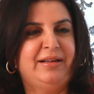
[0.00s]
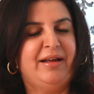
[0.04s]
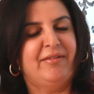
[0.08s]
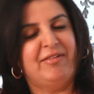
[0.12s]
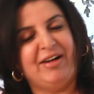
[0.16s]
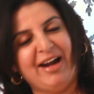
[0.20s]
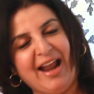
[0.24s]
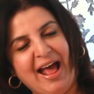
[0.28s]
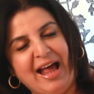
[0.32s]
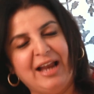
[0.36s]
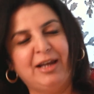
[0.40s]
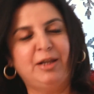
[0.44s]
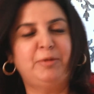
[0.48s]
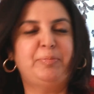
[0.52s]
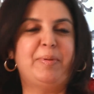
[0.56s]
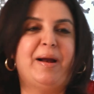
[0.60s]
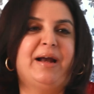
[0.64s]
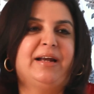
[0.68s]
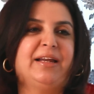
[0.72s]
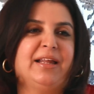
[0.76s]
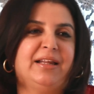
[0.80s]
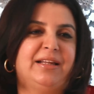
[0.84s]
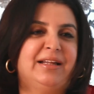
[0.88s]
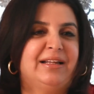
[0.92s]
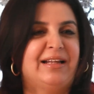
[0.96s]
They were dance
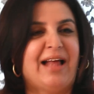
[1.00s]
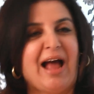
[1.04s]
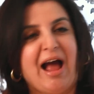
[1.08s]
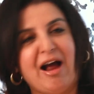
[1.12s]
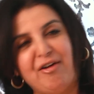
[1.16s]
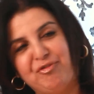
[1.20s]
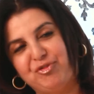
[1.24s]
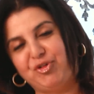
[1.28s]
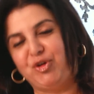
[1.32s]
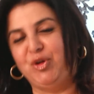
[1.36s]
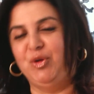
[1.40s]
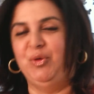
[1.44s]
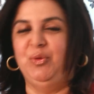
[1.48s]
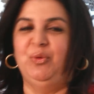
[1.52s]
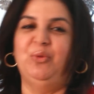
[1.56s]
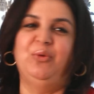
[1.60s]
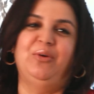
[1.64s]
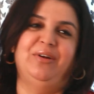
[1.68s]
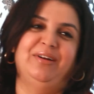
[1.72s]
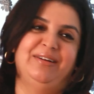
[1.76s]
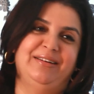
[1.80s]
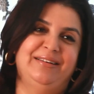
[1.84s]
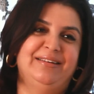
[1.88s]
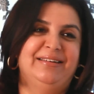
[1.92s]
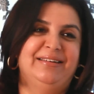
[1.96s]
parties in the afternoon.